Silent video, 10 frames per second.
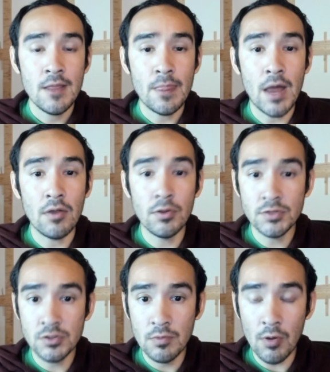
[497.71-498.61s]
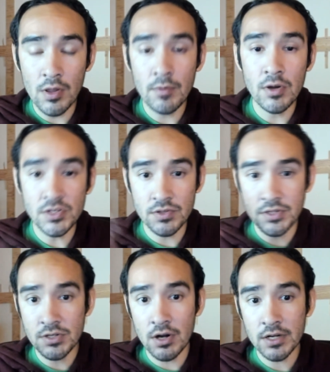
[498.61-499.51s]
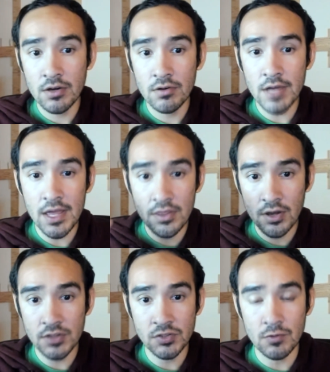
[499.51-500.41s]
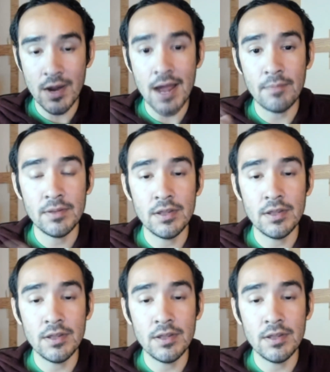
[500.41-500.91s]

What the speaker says: Now those 2 bowling balls are the Dart Code and the Hustle Wrap.